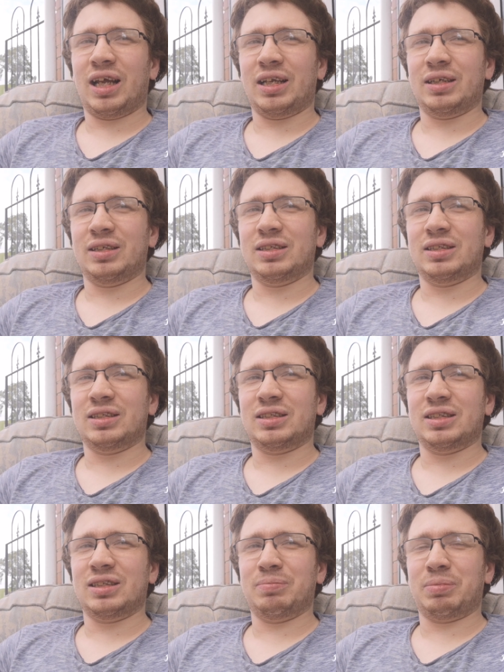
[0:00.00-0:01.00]

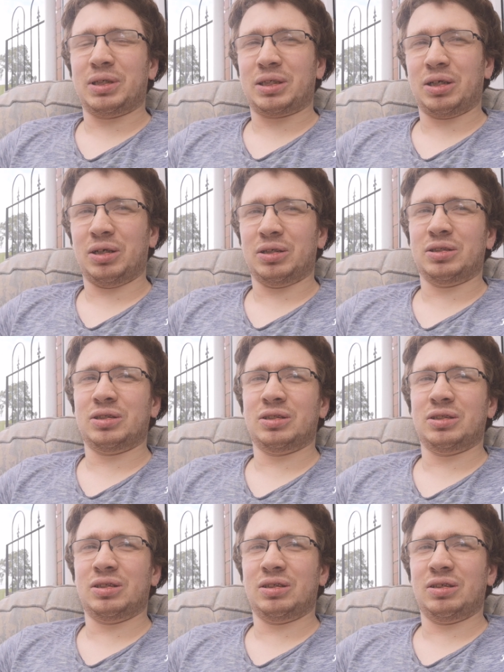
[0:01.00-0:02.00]
And
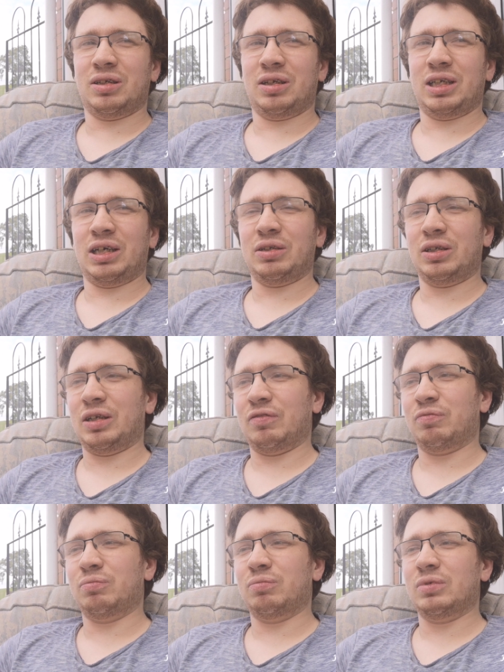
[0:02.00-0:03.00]
because now that
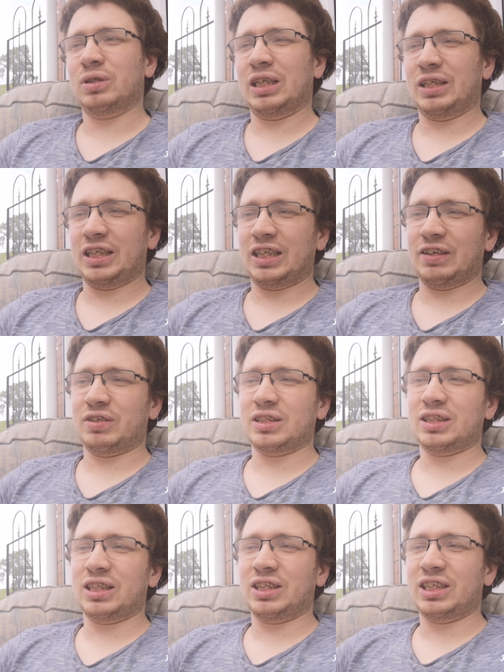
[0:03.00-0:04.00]

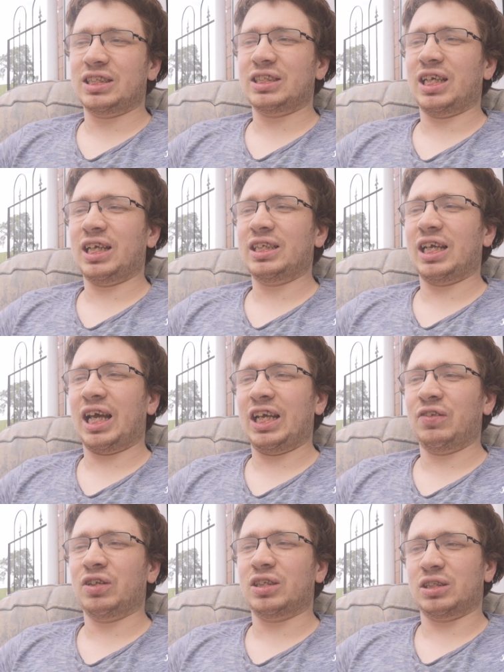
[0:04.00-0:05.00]
they designed
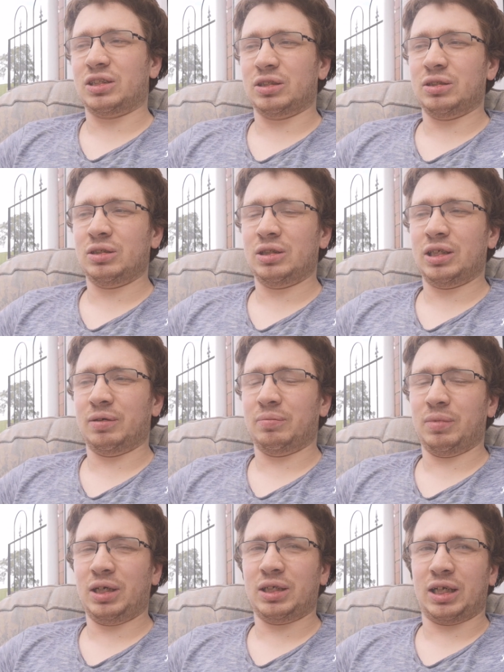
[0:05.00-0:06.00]
8th edition,
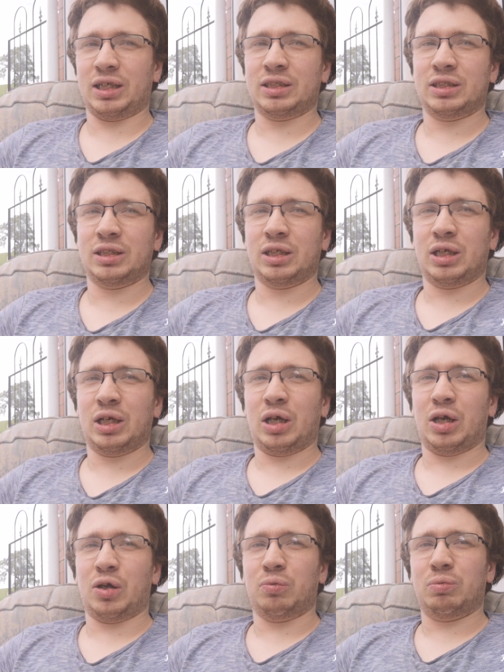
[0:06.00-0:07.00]
in my eyes,
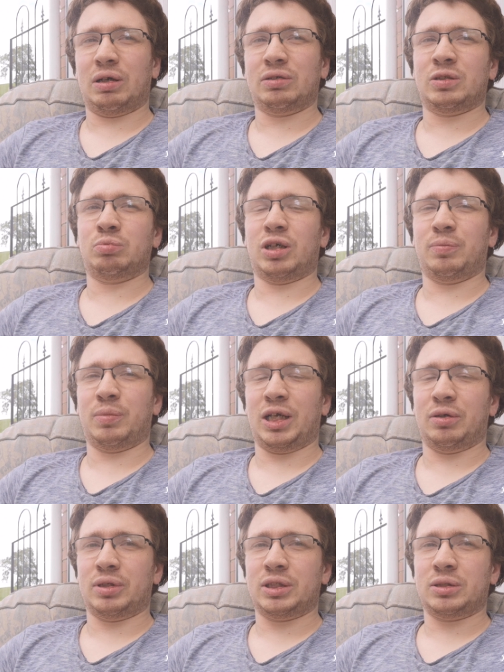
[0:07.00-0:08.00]
around the
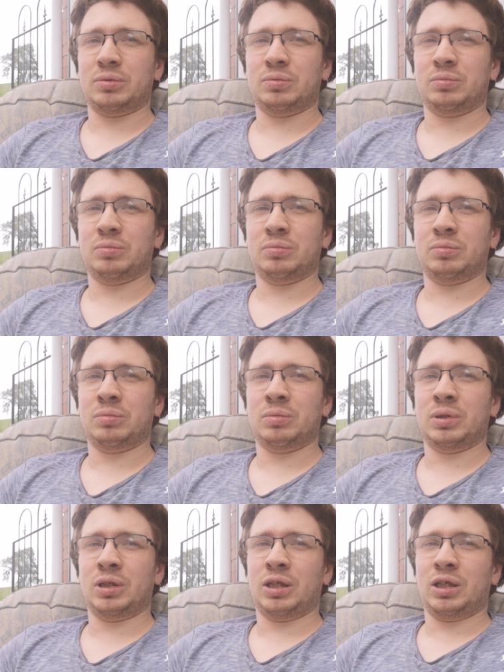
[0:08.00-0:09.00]
Primaris.
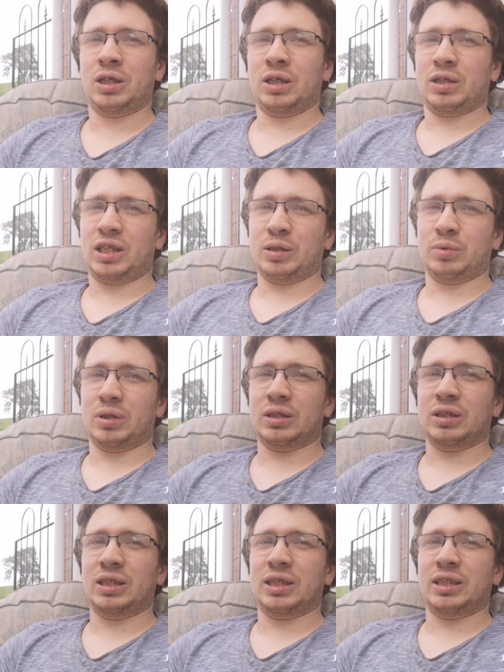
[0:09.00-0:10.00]
They were
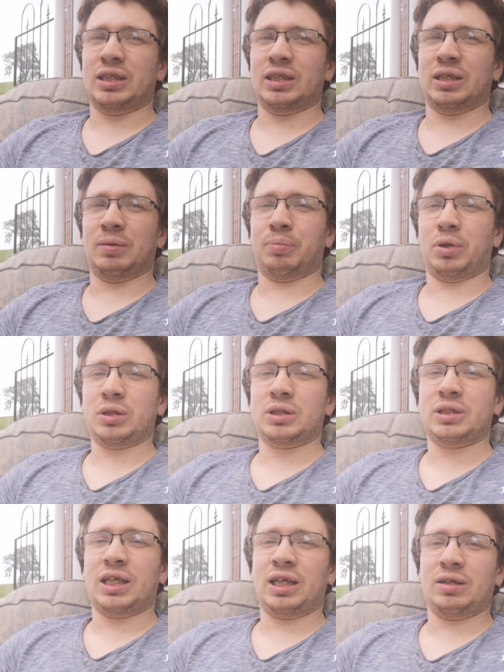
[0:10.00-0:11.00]
in the box
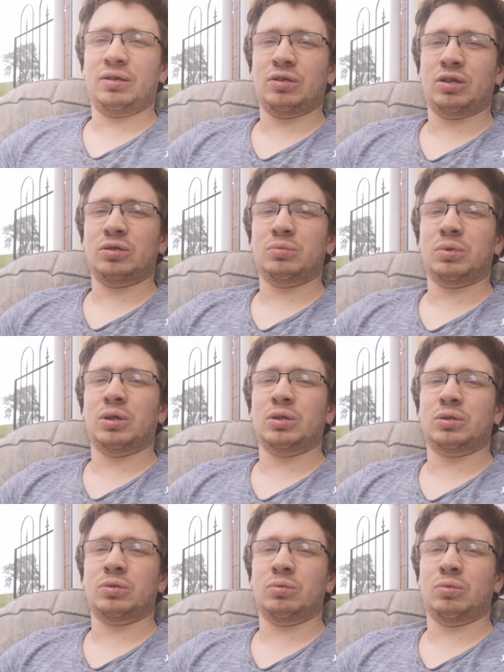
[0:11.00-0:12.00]
set that
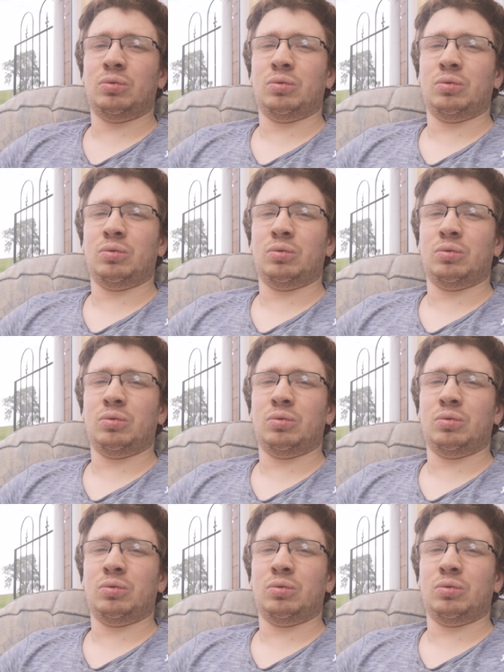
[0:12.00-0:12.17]
was